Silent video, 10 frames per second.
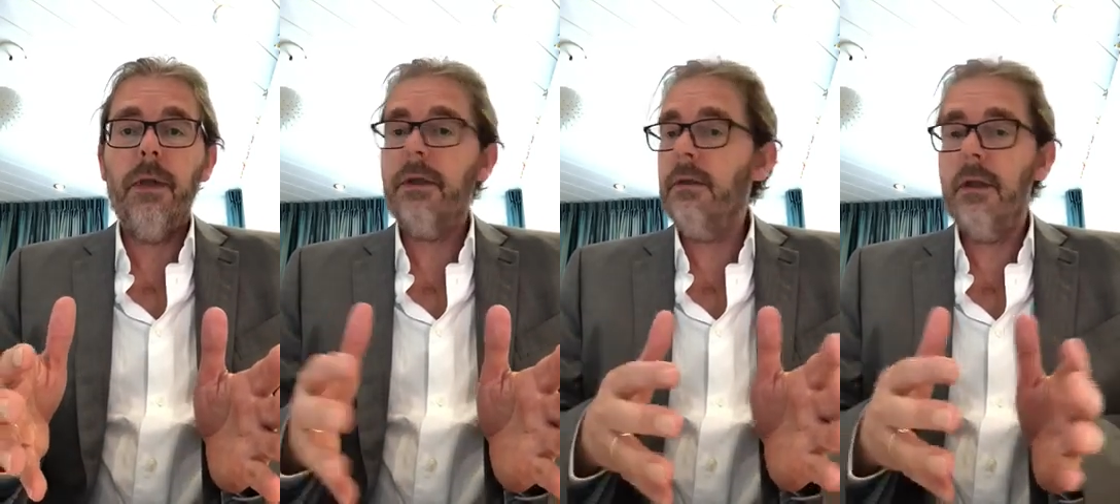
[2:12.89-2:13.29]

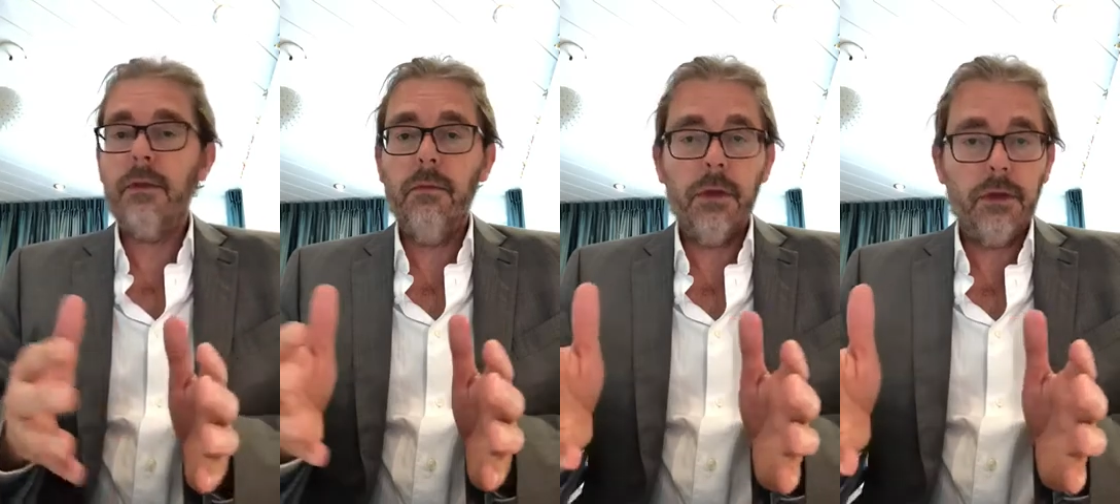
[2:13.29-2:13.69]
but
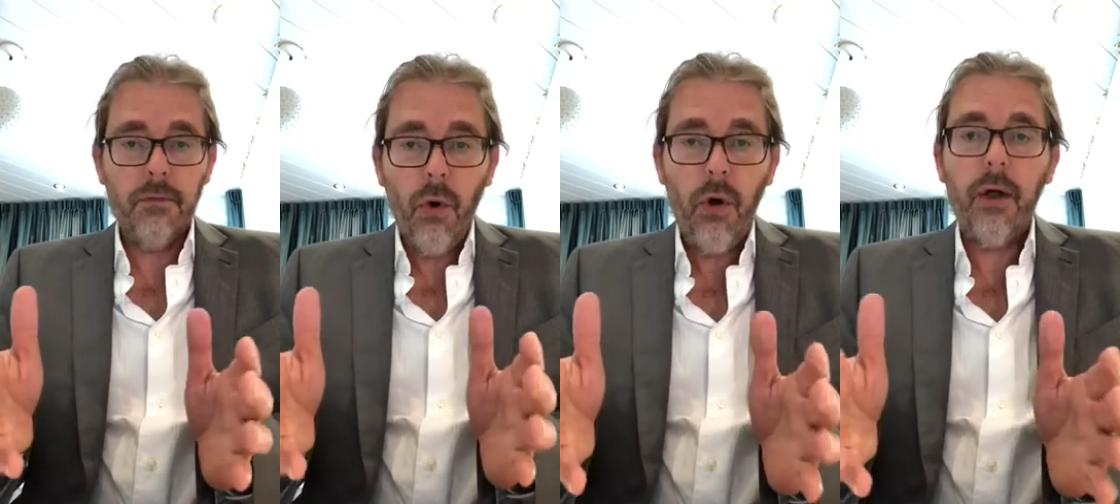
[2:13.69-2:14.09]
there's much
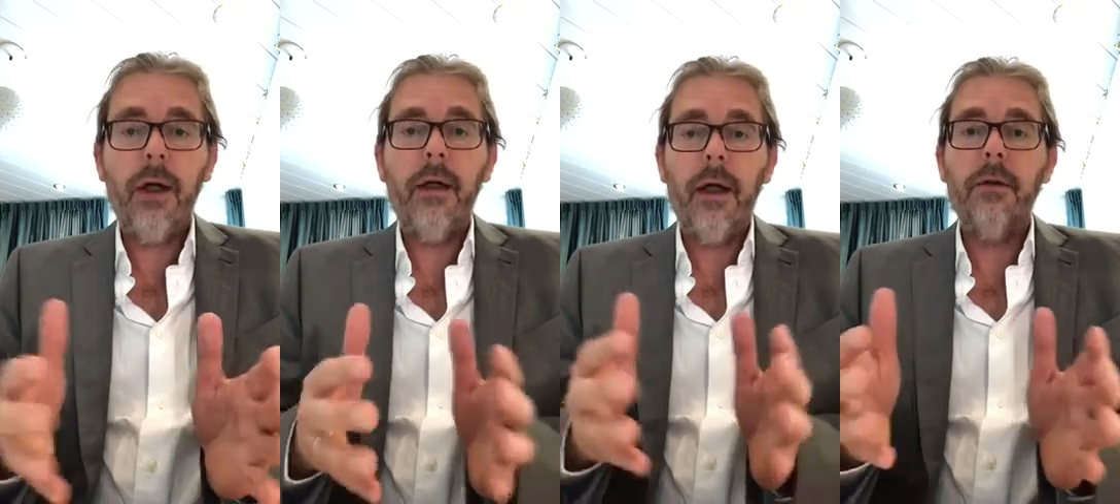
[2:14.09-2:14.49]
more,
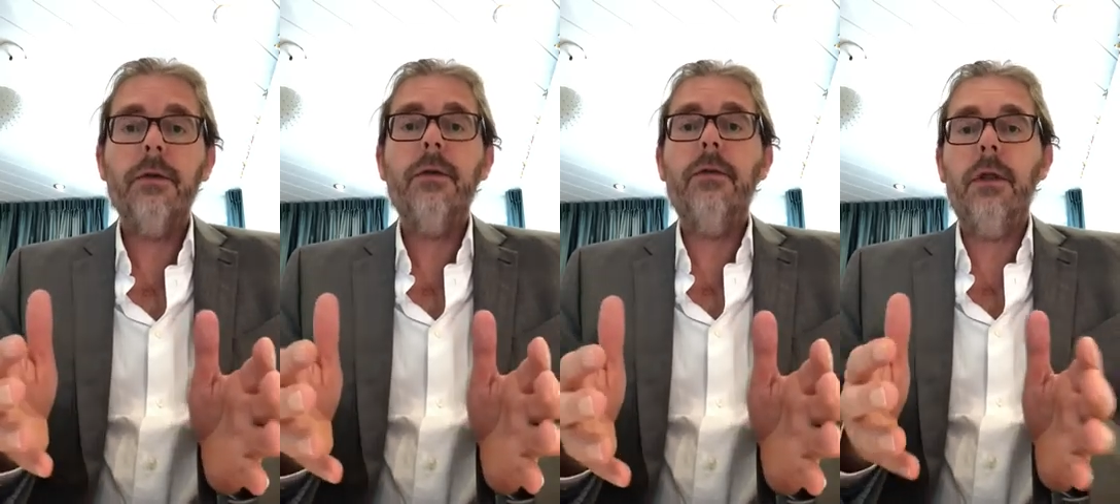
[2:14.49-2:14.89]
and
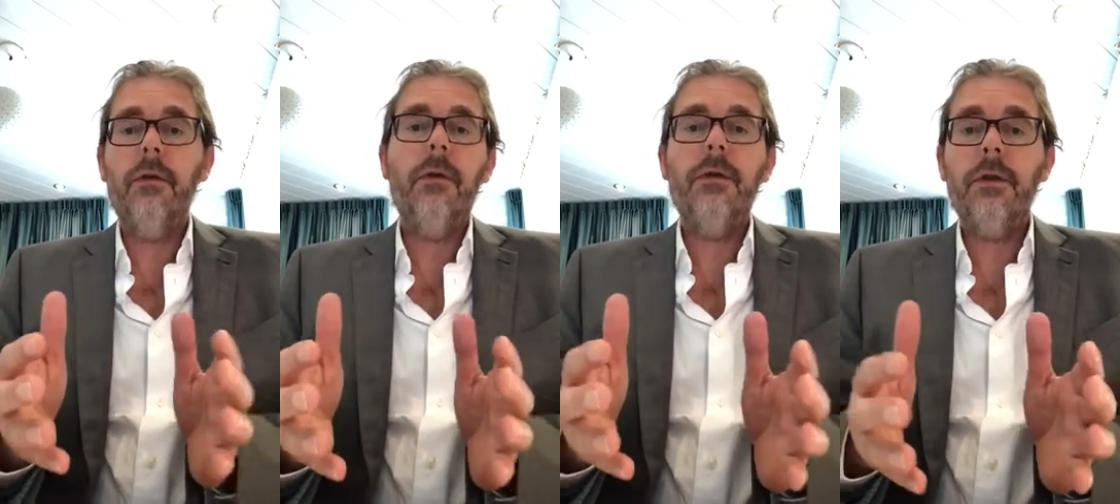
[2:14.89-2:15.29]
health
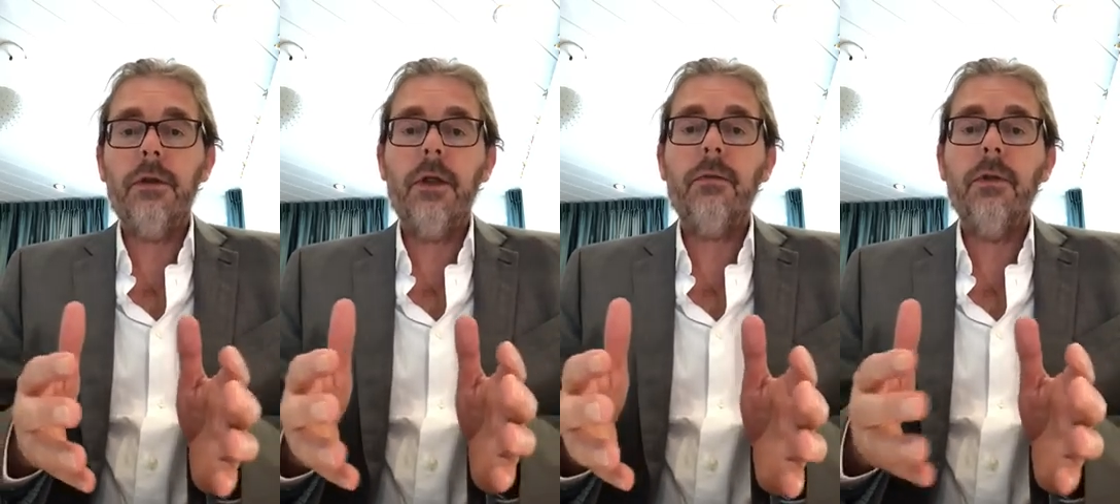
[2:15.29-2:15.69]
technology
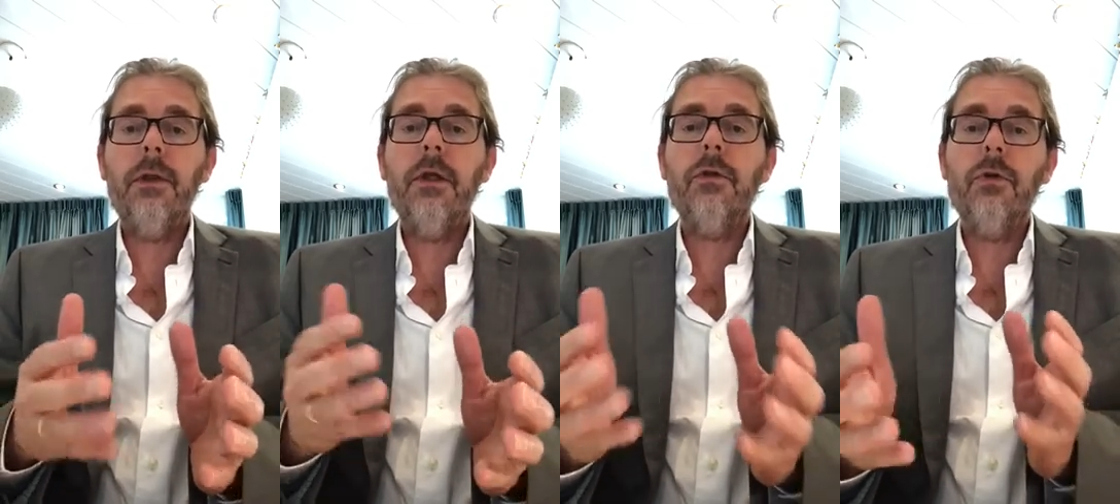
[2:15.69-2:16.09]
assessment
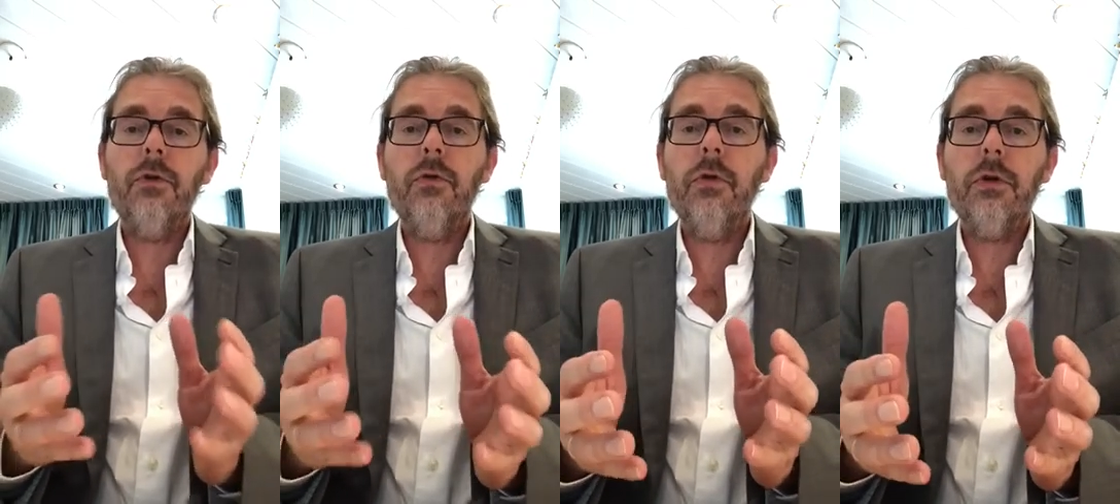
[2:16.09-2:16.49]
is a
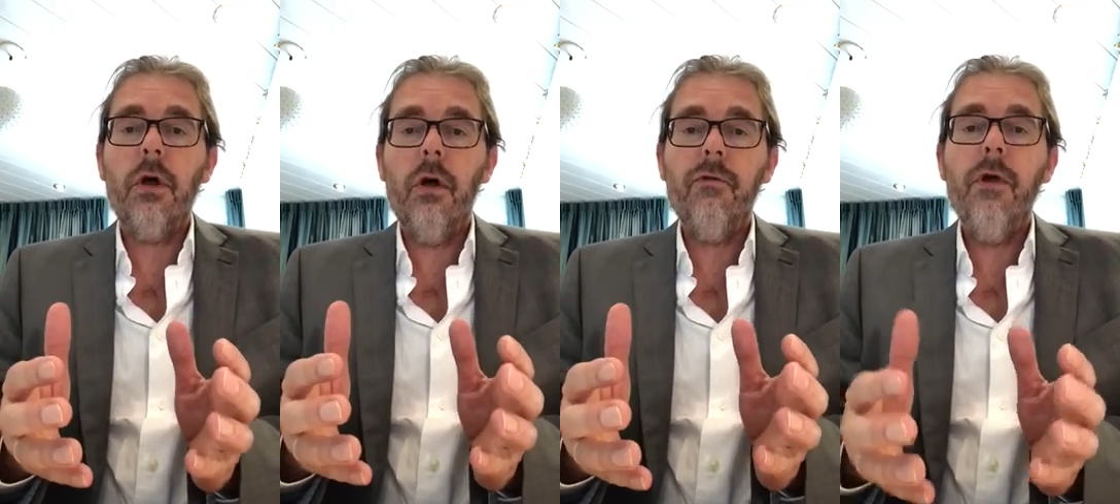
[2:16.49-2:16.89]
sort
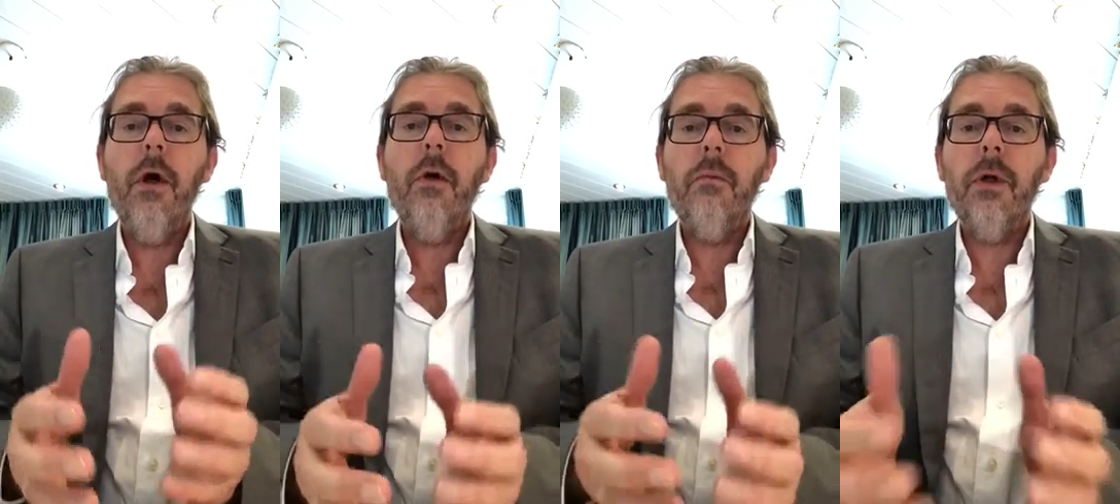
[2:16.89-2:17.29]
of
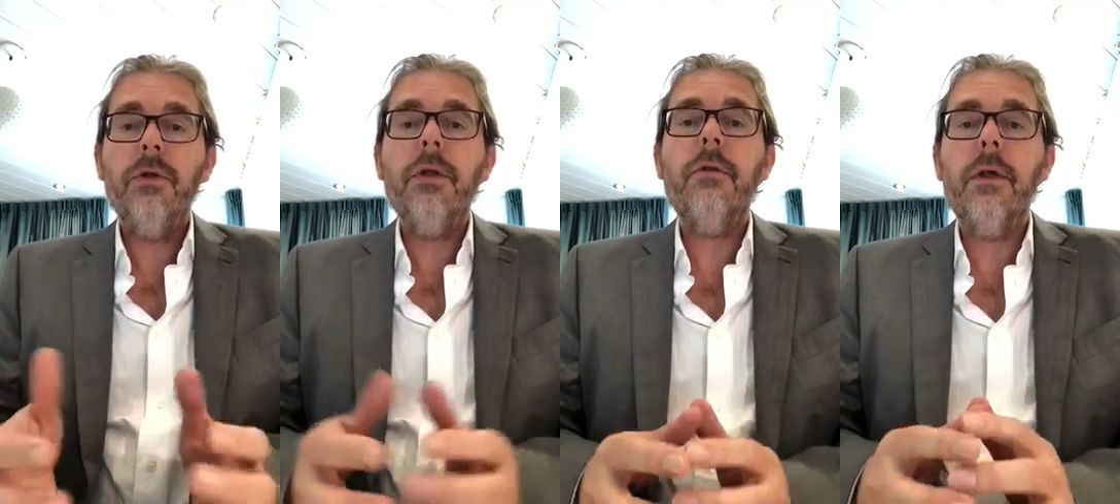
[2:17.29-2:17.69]

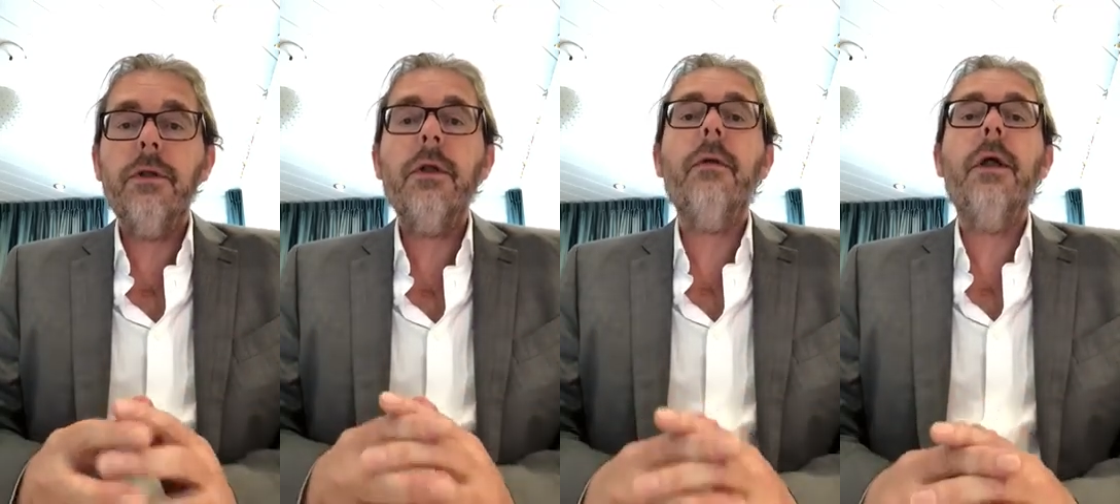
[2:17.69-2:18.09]

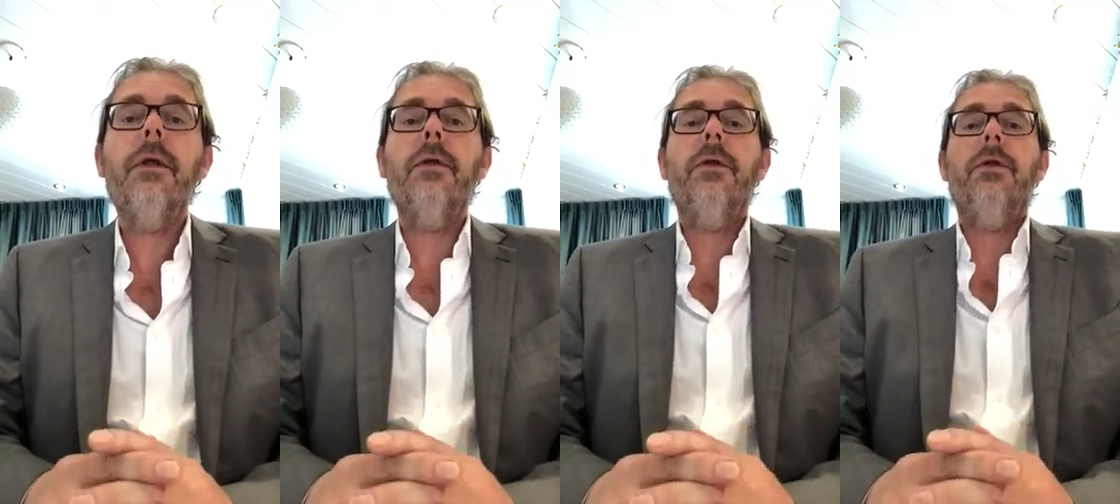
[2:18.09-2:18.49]
multi-criteria
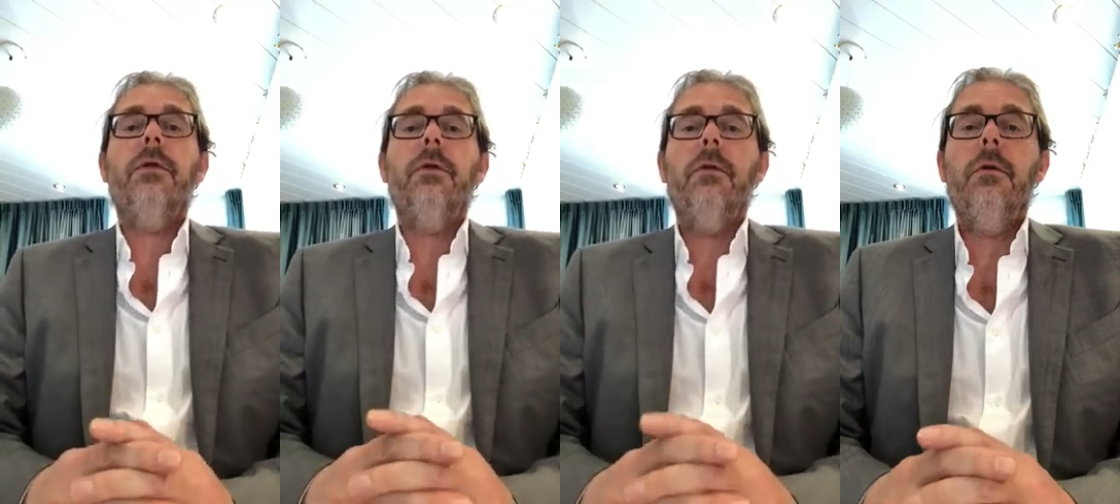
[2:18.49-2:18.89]

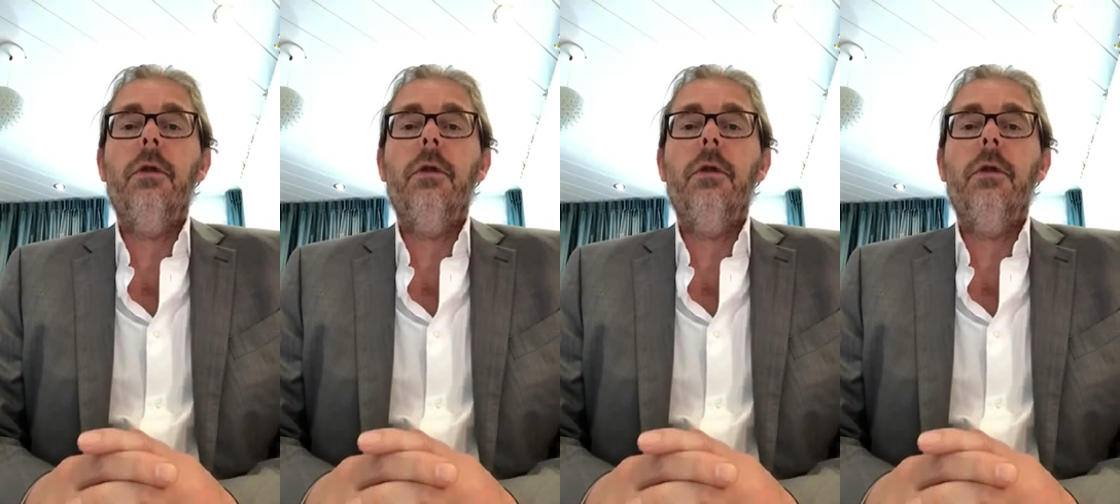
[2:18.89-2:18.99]
decision